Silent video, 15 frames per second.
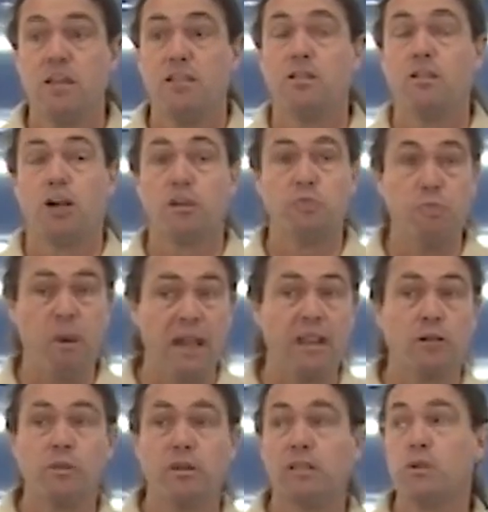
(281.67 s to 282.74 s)
the dog's
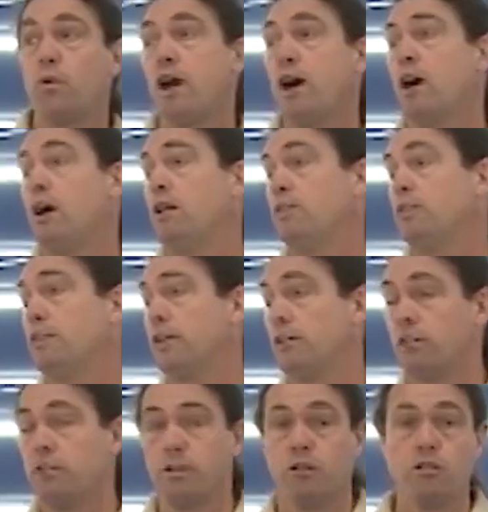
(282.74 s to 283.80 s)
biting really well,
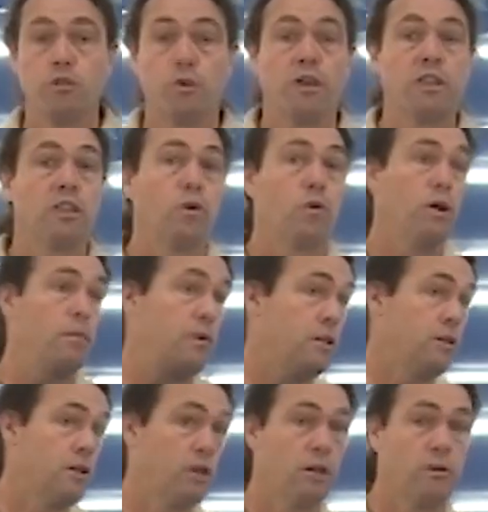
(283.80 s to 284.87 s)
they're enjoying the
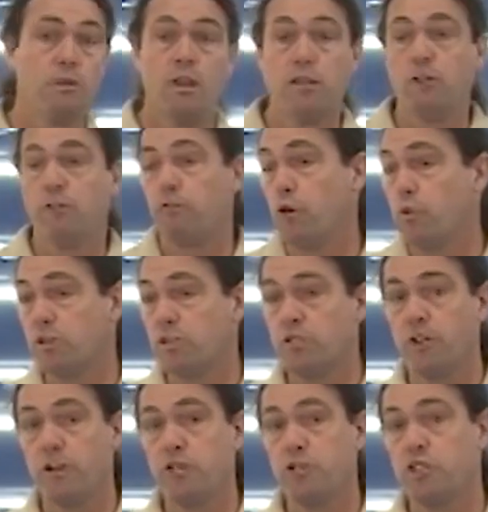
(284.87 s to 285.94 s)
equipment, they'll focus
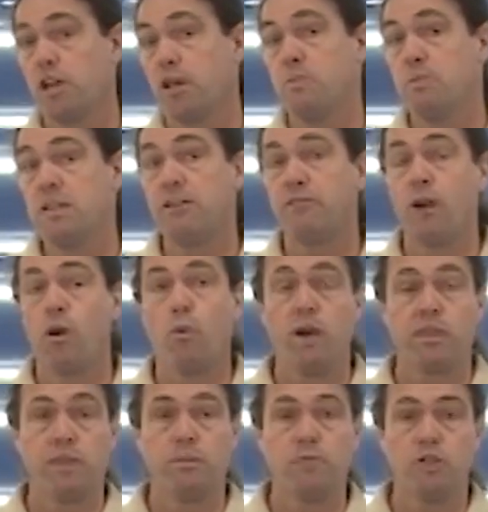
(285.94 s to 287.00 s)
their energy on me if I
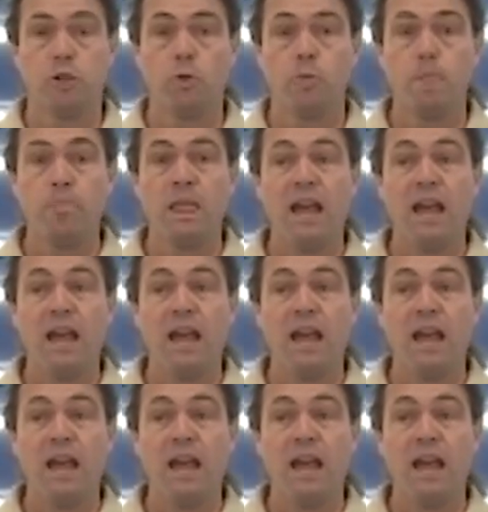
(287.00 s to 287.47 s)
want them to.